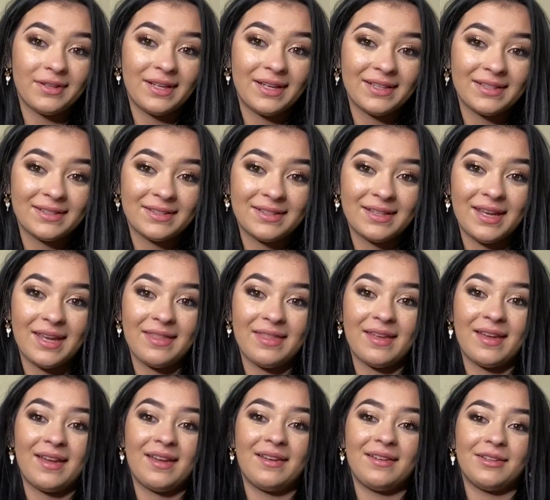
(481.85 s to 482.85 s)
next day
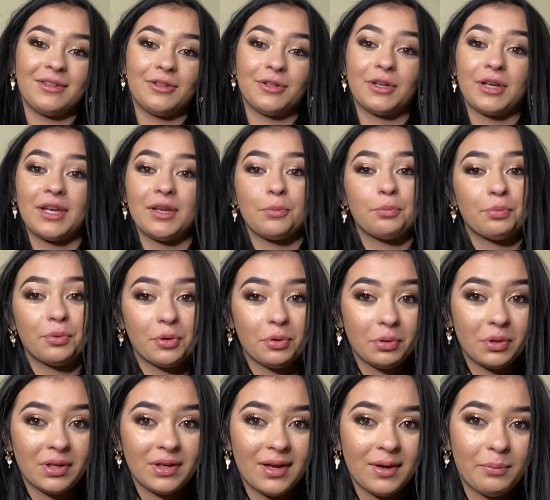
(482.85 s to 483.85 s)
that you're getting
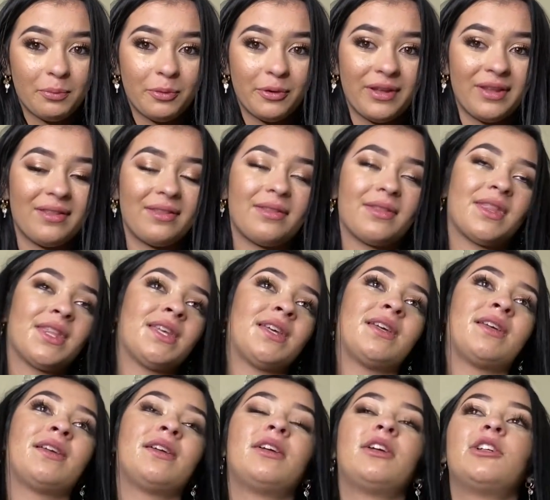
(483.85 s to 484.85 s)
broken up with.
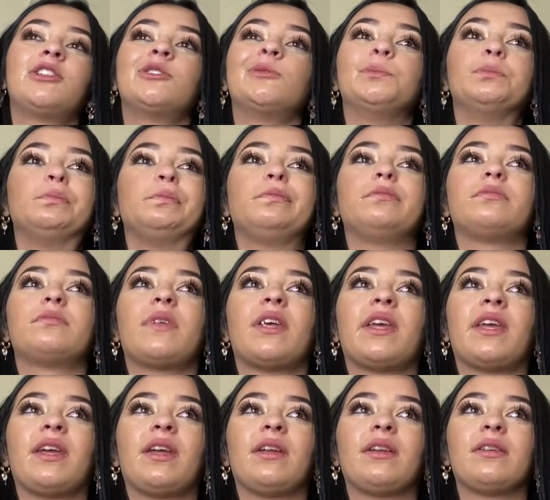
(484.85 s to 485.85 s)

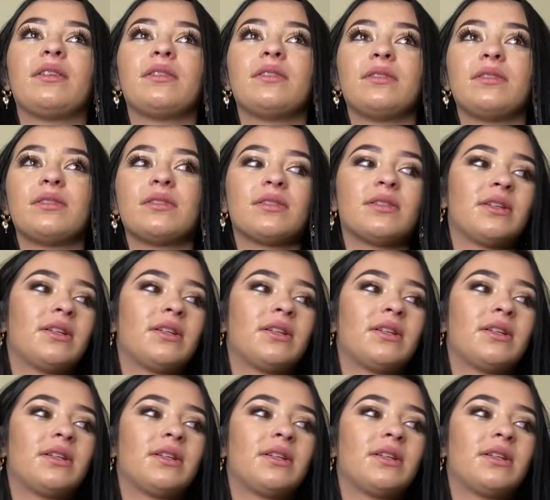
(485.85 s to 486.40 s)
And,